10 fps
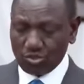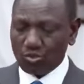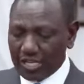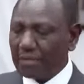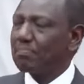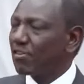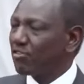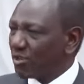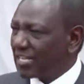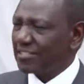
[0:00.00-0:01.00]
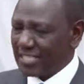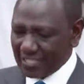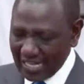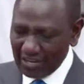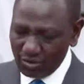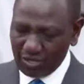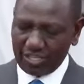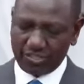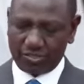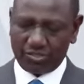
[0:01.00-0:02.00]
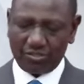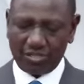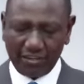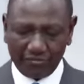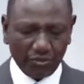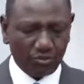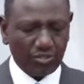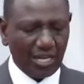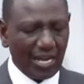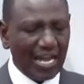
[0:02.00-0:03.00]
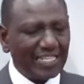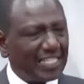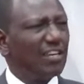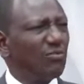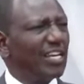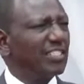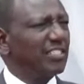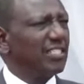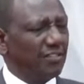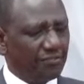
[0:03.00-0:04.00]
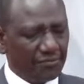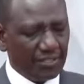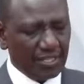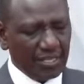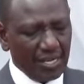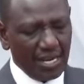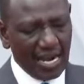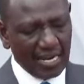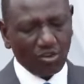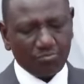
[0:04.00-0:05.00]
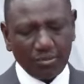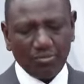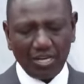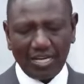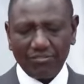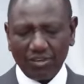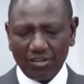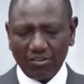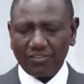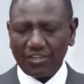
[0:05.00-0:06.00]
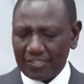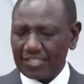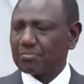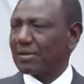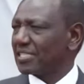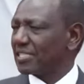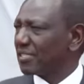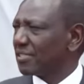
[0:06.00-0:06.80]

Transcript: to keep raising their allocation in future until we achieve an optimal level of investment.